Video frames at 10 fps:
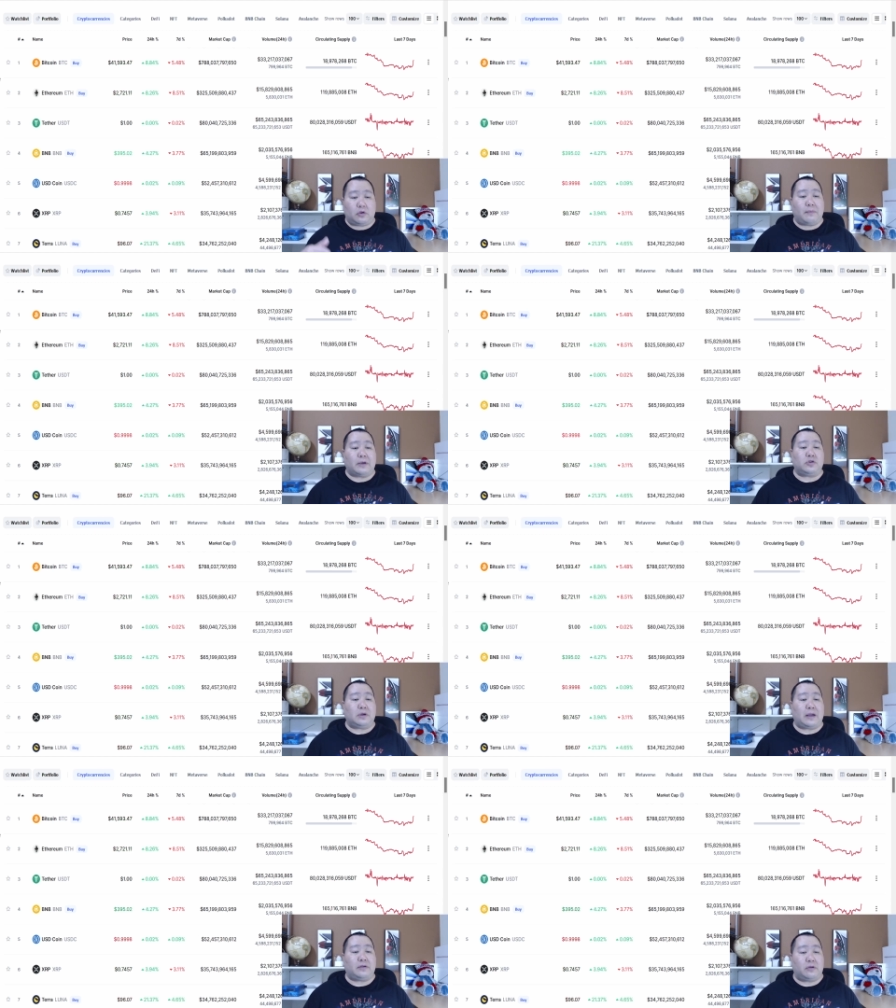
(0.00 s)
So make sure
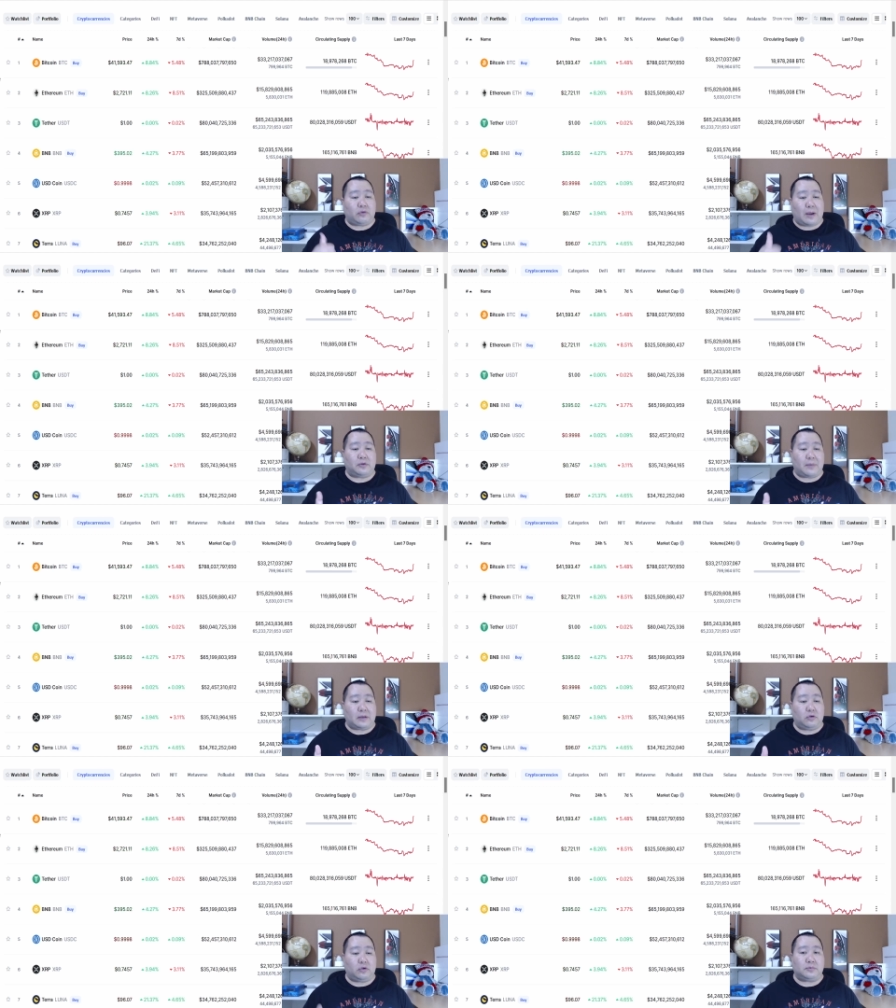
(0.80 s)
you guys subscribe to
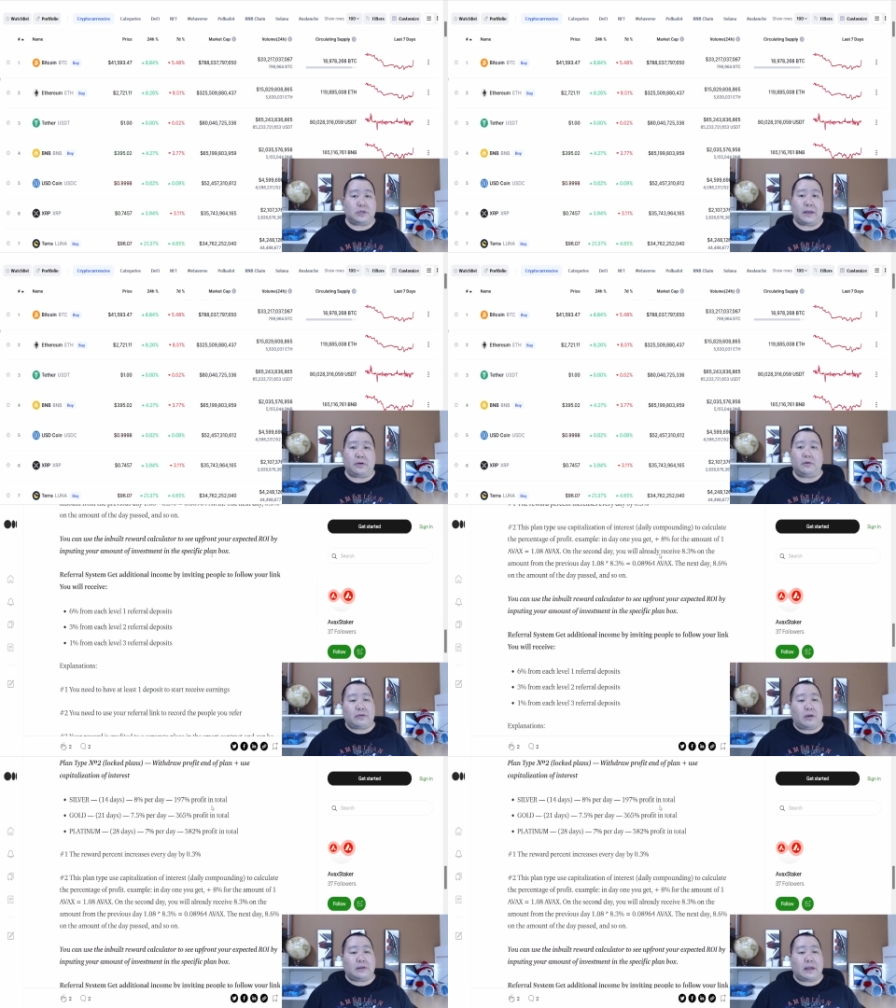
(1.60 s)
my YouTube
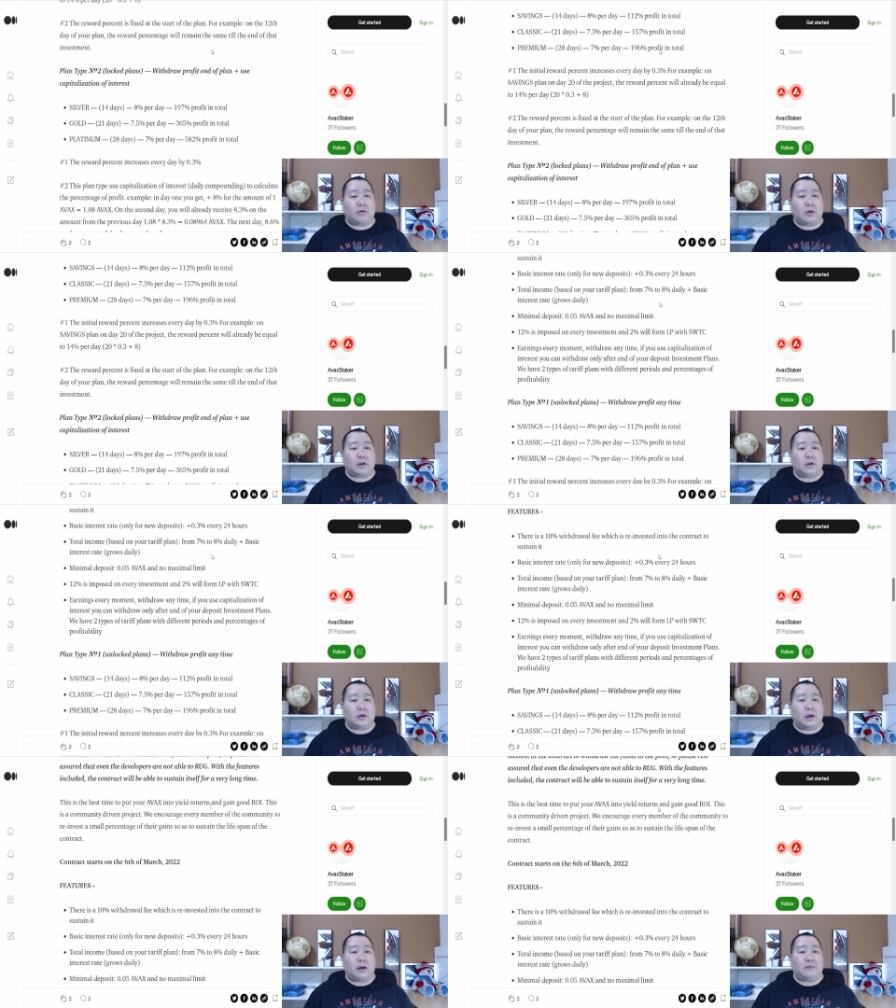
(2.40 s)
channel. Go and take a quick
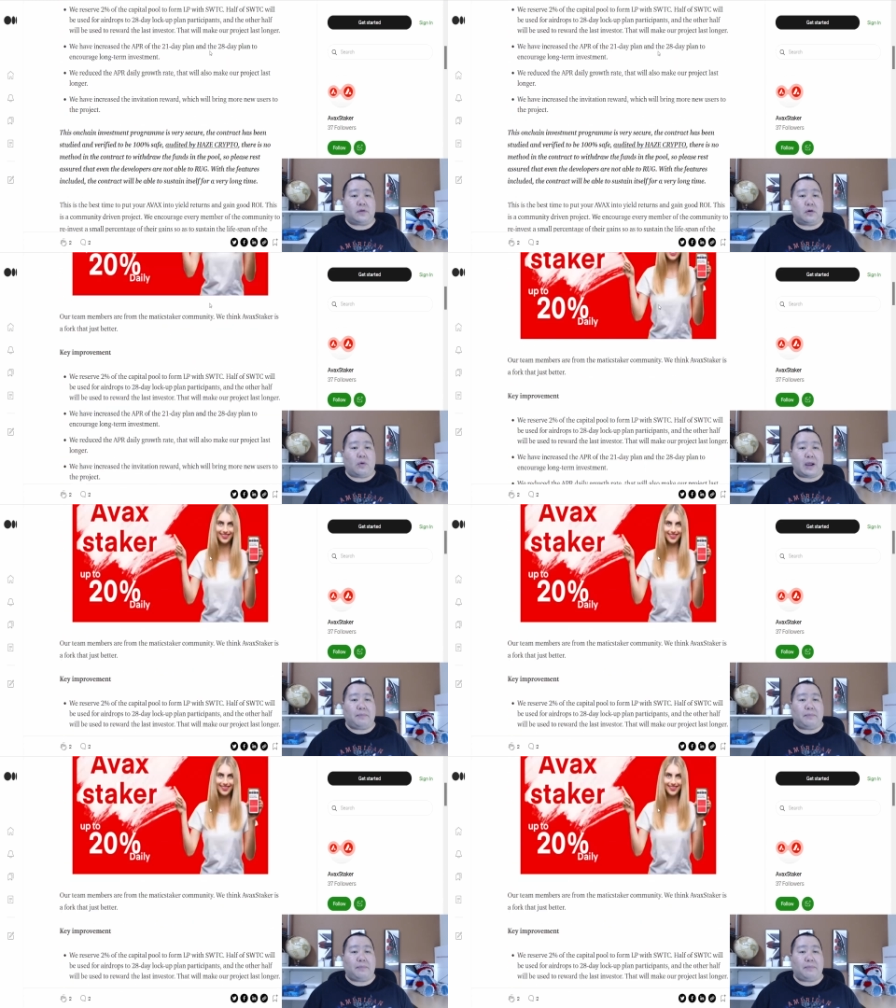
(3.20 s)
look of the white